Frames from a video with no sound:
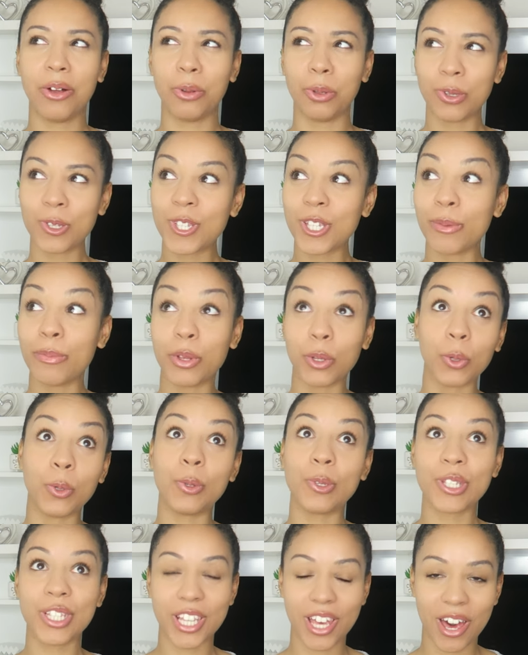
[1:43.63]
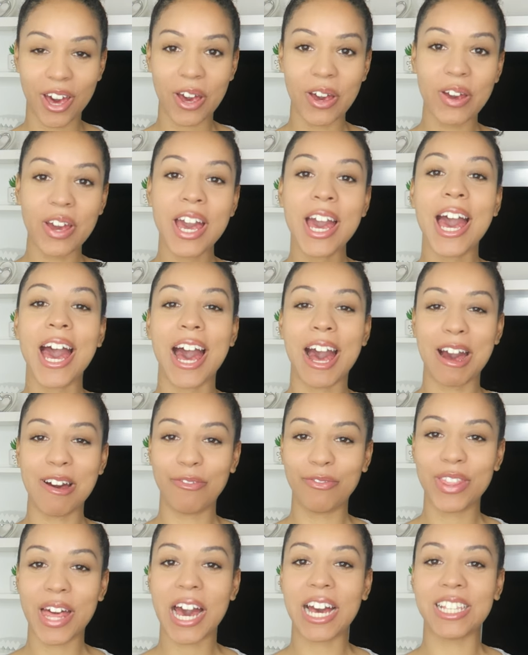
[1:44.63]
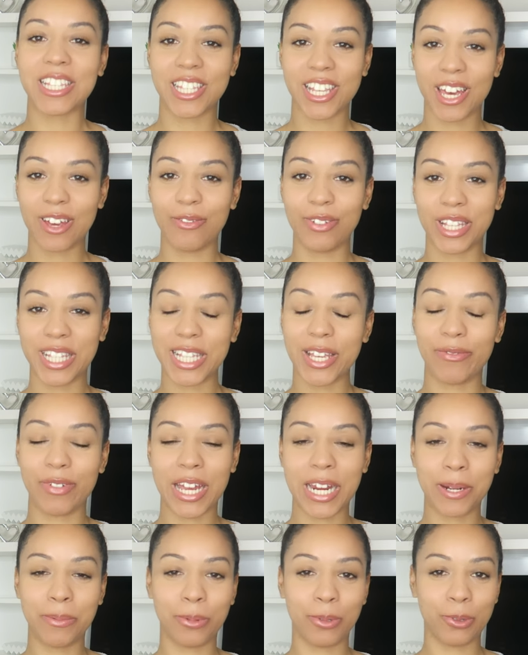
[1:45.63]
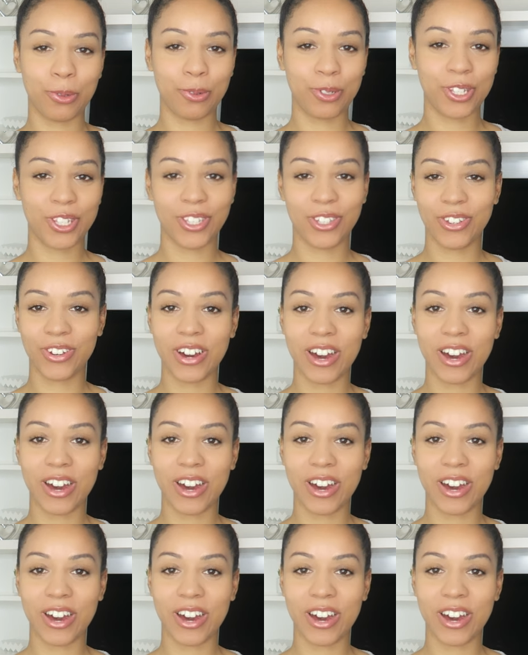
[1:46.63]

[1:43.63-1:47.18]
Osome also have that service available to you